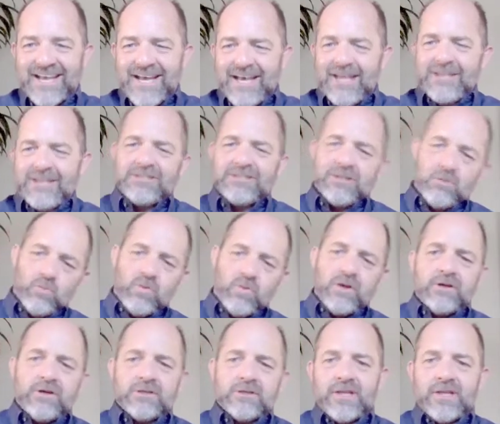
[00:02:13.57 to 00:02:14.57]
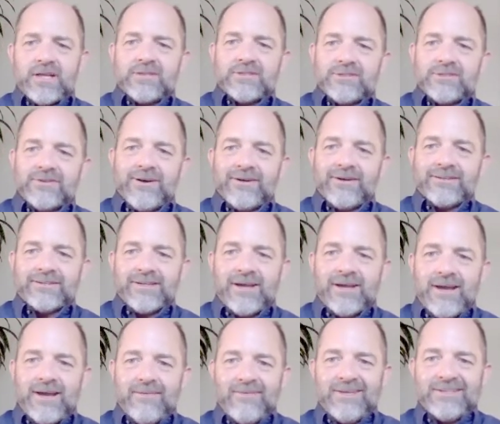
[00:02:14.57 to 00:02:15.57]
And he said, well, it takes a long
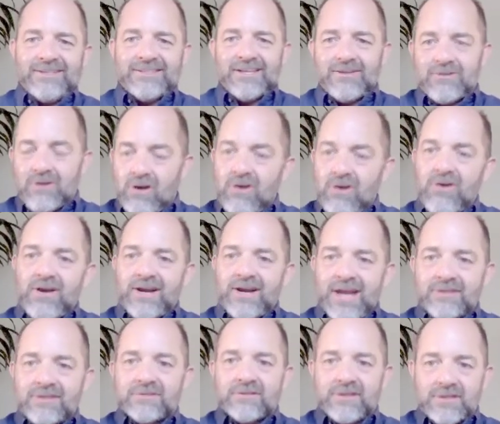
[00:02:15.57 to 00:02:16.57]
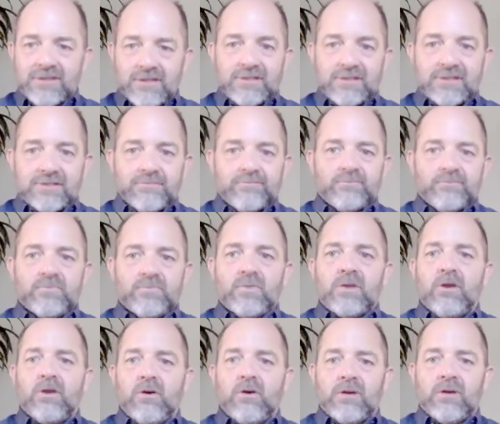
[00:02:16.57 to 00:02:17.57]
time. I said, no, it actually doesn't.
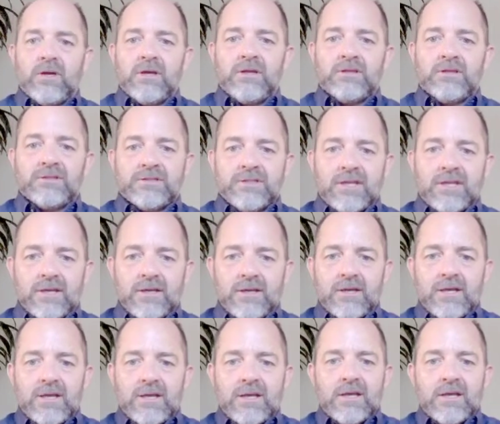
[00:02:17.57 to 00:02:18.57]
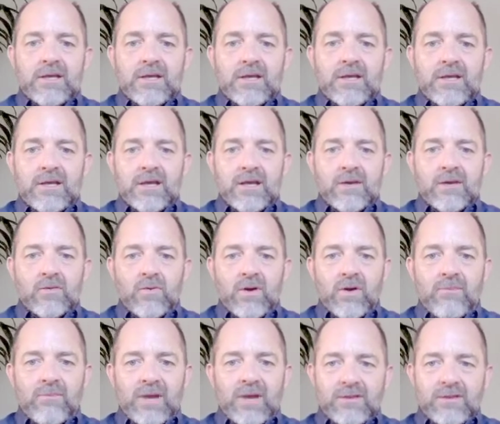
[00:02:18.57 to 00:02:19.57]
Is that in inquiry
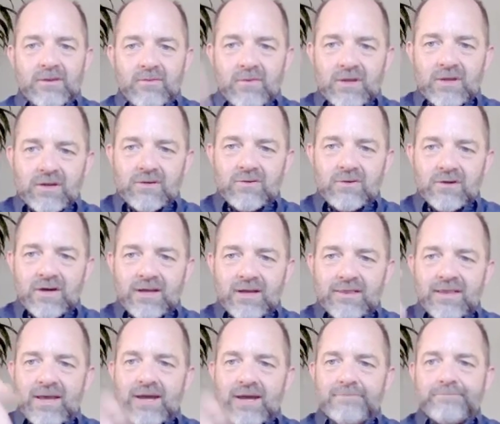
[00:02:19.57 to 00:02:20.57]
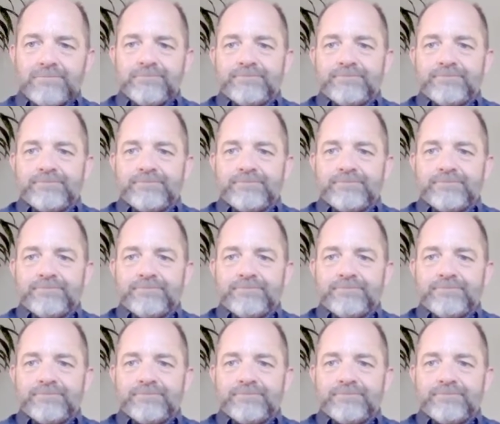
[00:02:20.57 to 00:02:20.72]
method, we can do it like that.